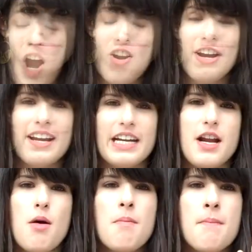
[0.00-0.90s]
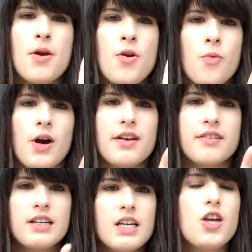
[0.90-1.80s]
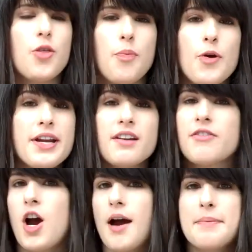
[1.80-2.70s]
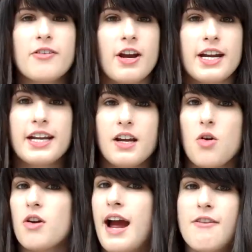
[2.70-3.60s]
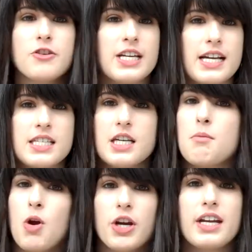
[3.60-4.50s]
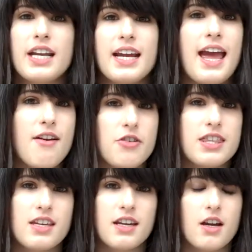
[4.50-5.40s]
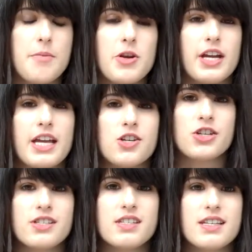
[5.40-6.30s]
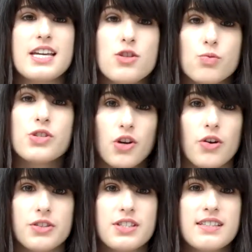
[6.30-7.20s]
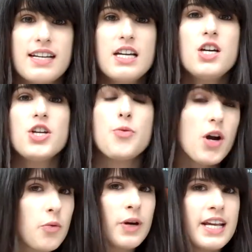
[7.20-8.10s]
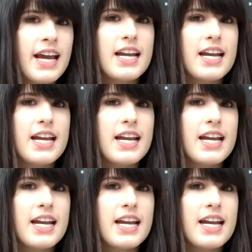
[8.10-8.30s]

Alright, number 1. The point of copywriting or advertising, marketing, everything in communications is results. You aren't winning